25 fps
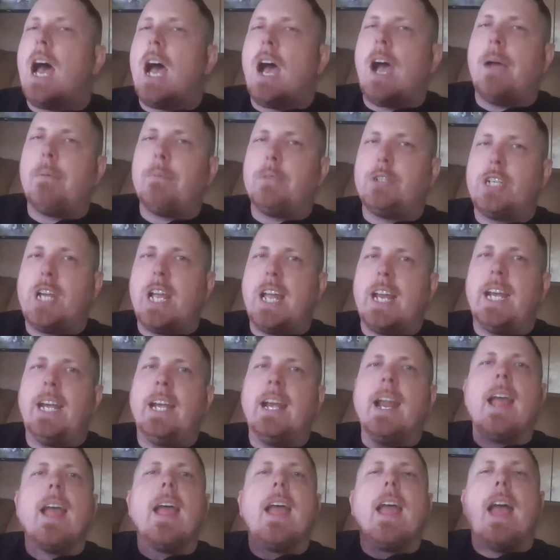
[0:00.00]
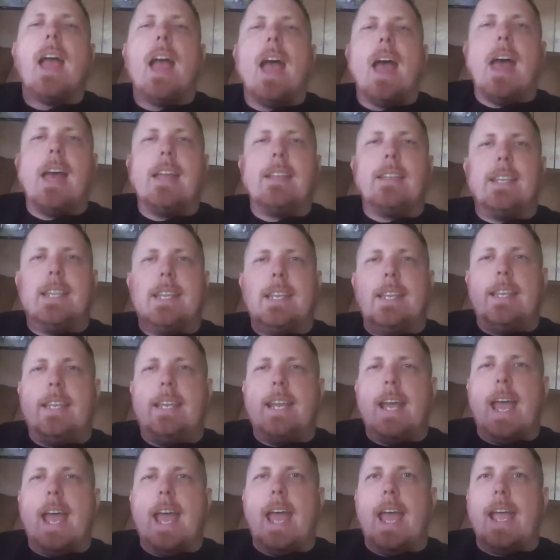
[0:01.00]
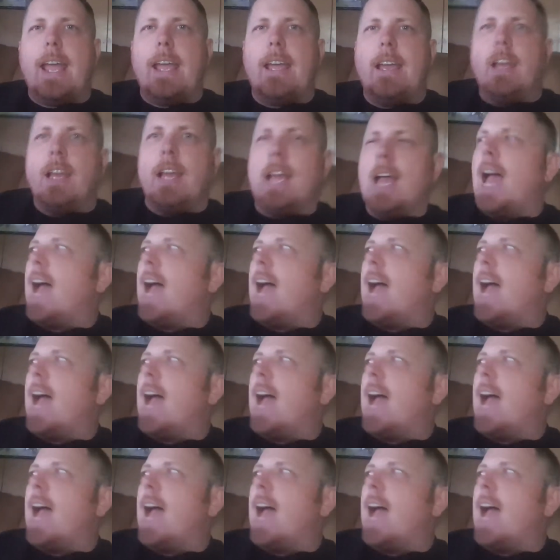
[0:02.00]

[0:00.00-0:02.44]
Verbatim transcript: I'm Shannon, and today,